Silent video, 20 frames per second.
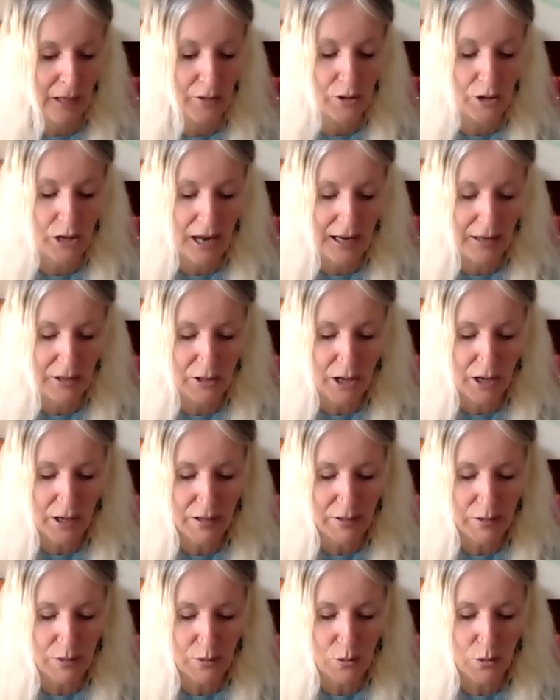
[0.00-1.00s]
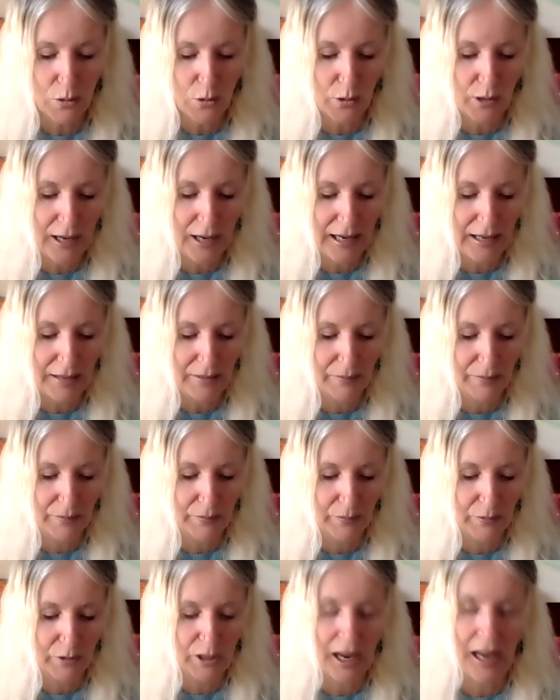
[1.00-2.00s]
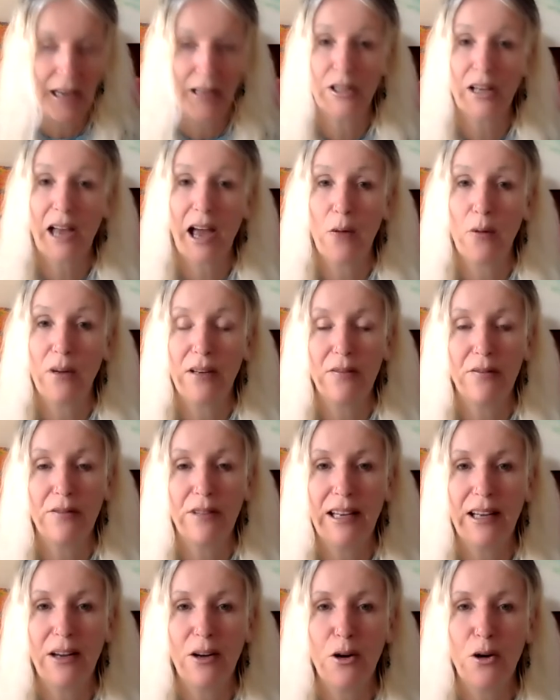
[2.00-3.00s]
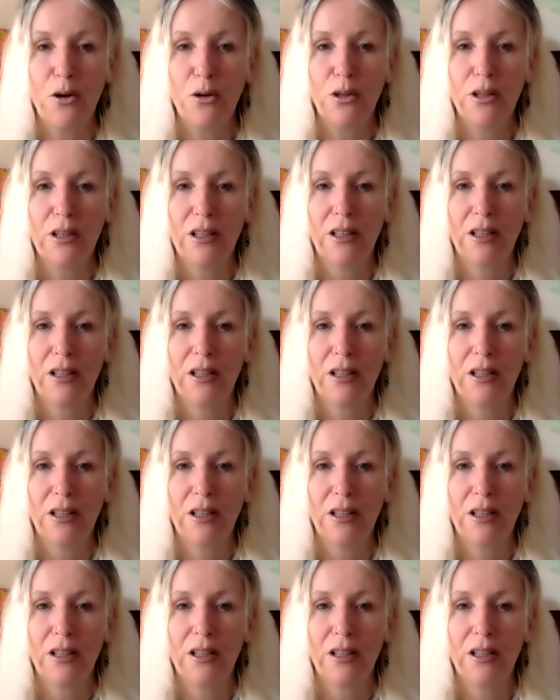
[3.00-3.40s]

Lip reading: Change our story, change how we feel.